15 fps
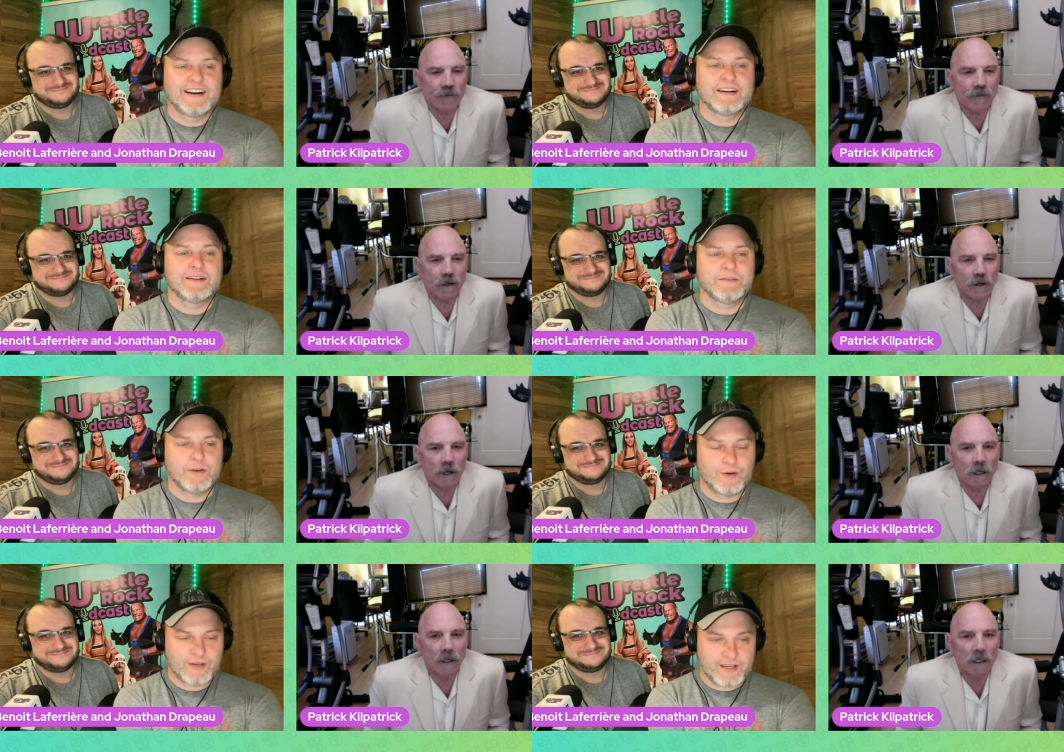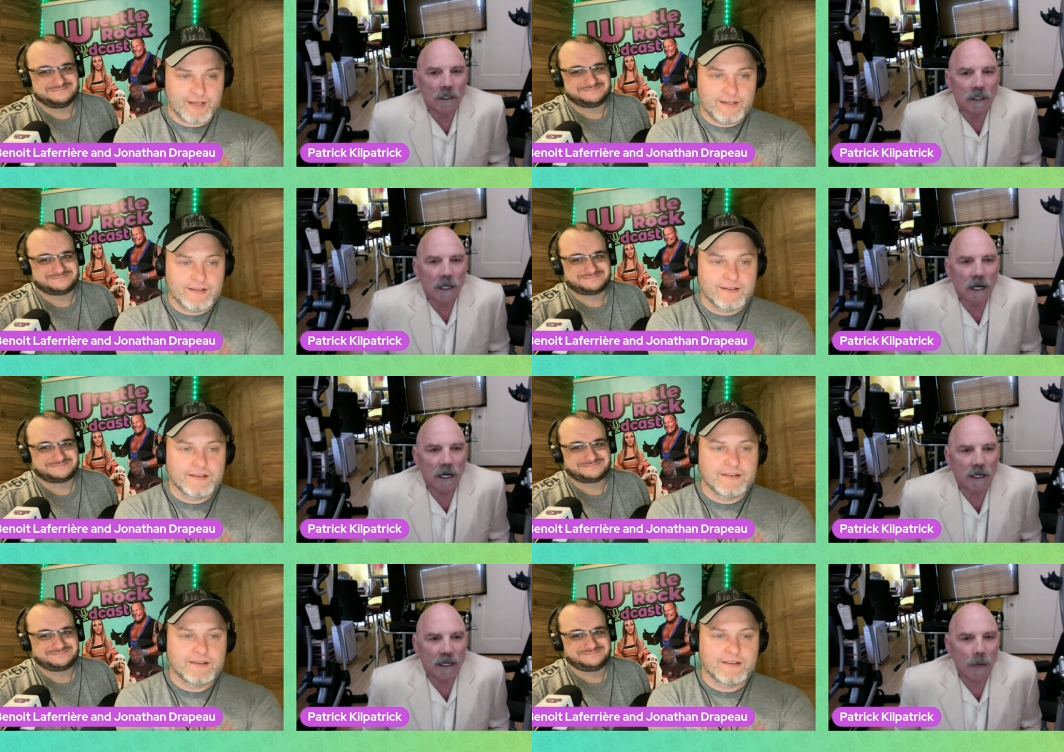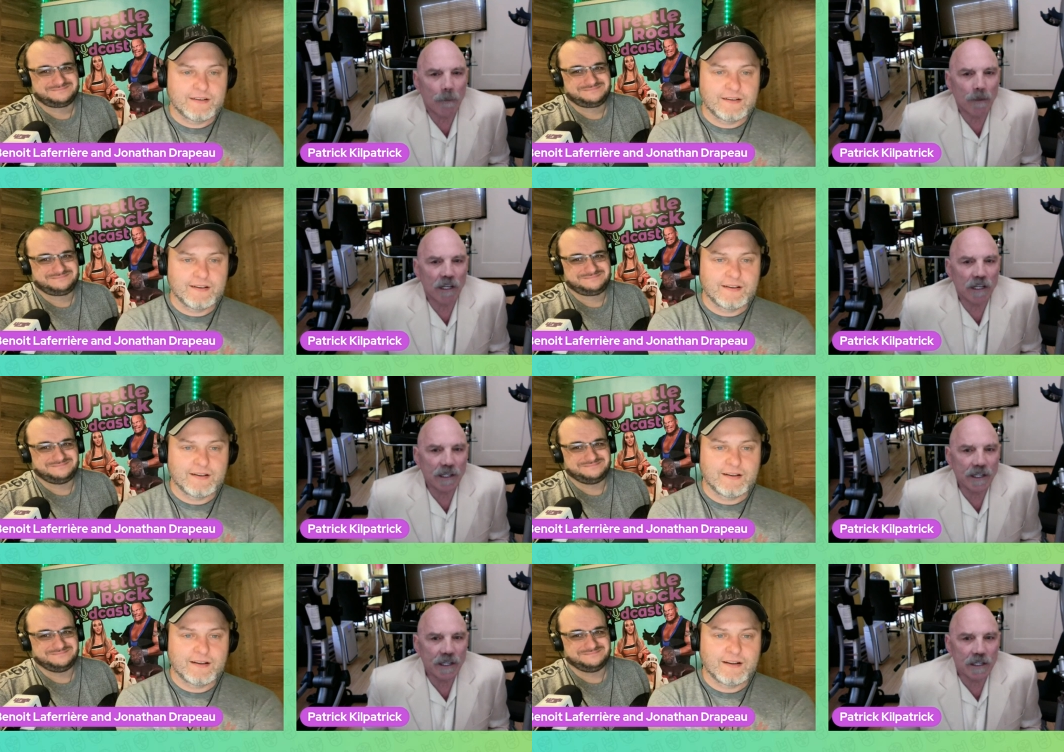Speaker 1: for okay. a couple of
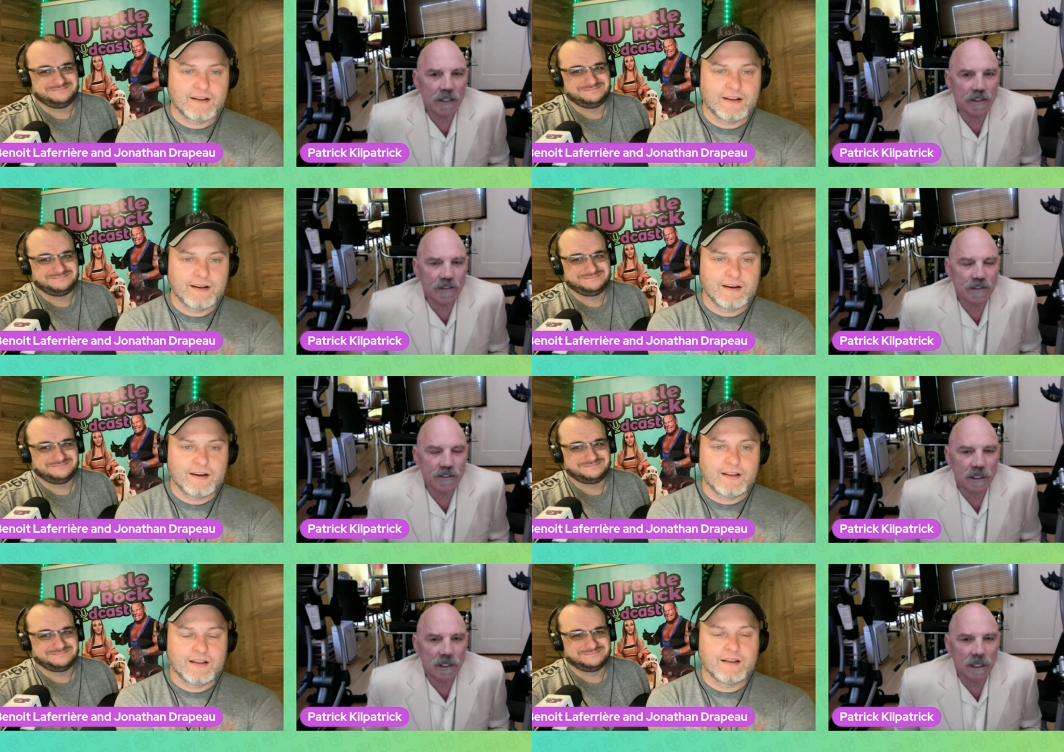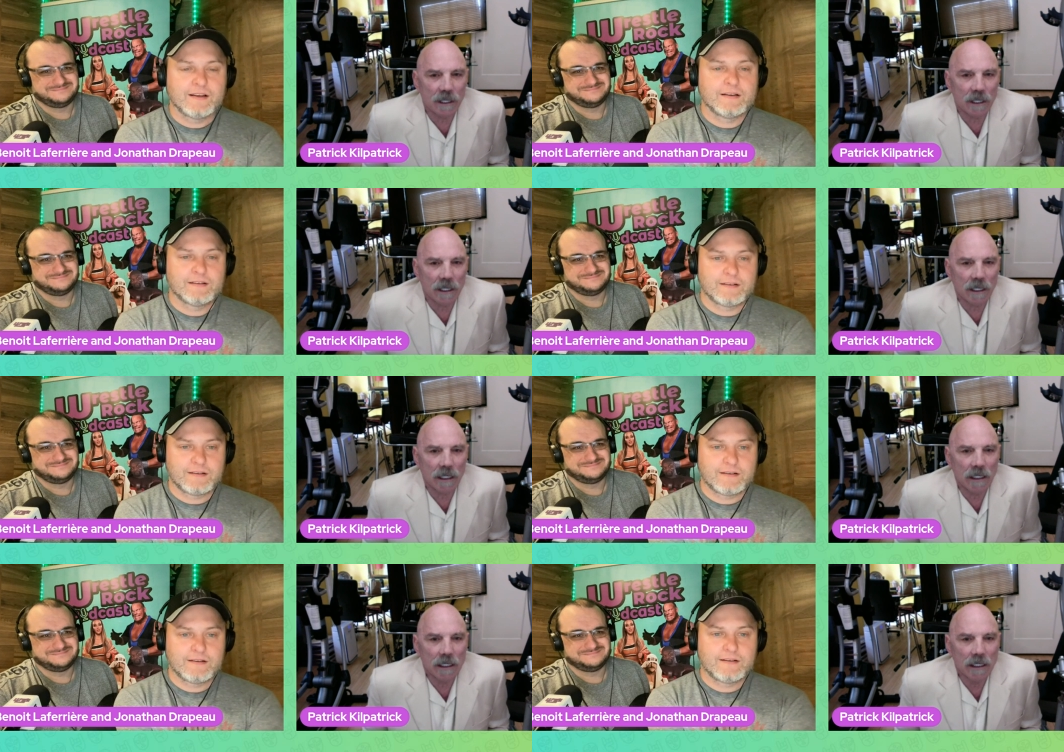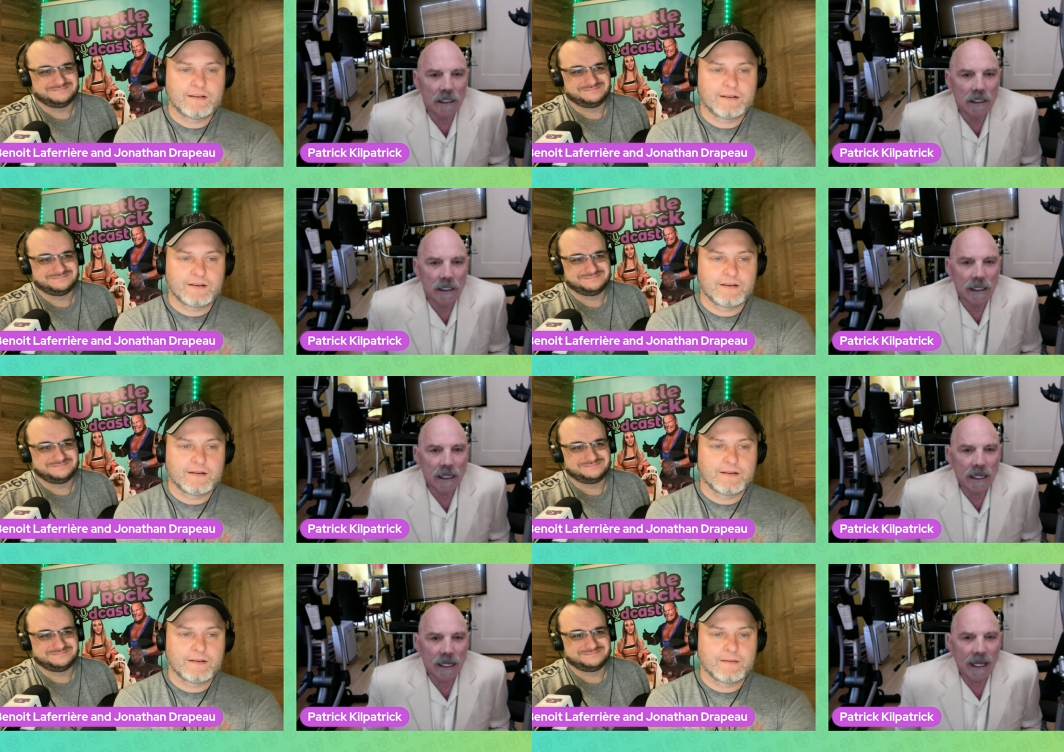years uh,
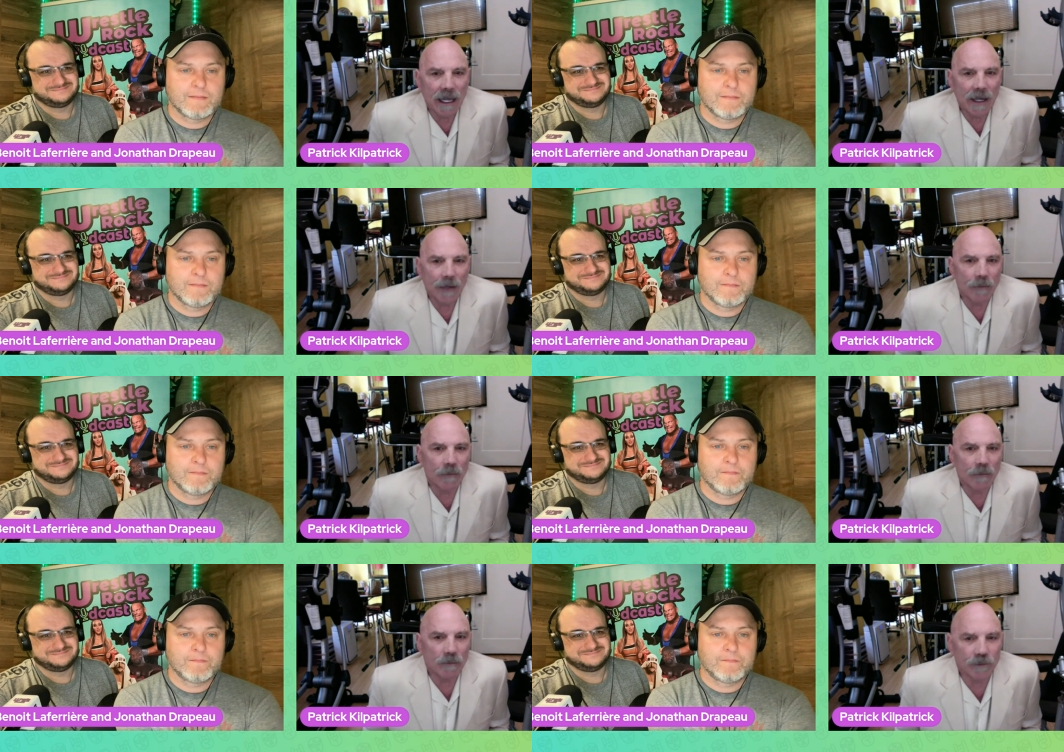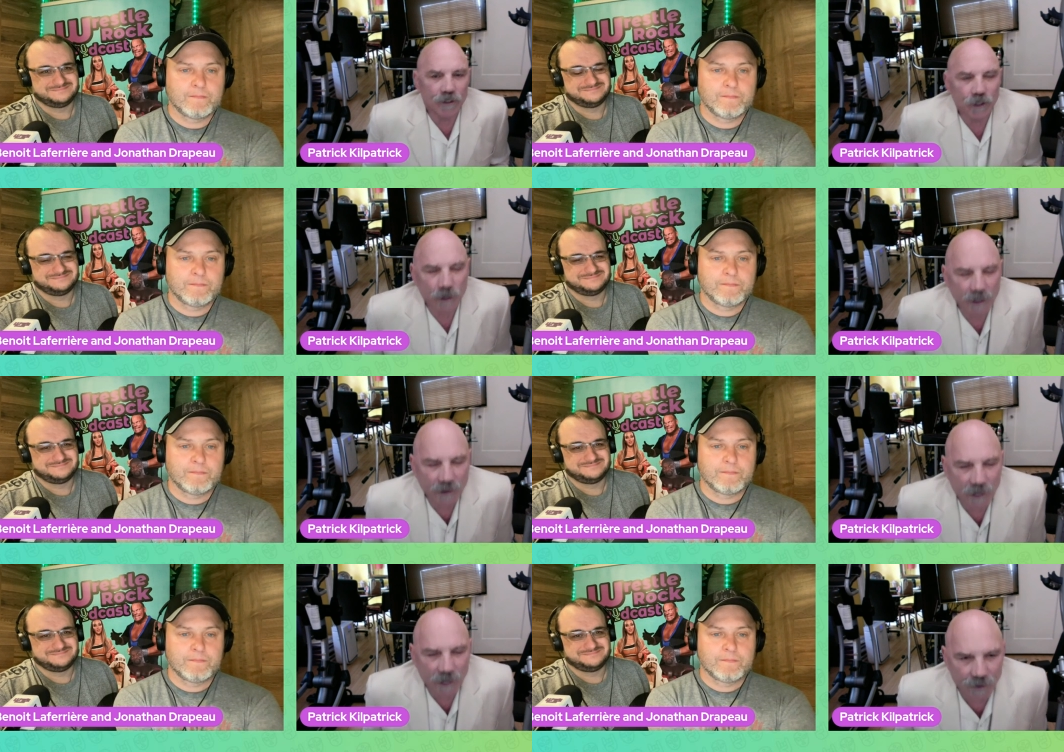and doing the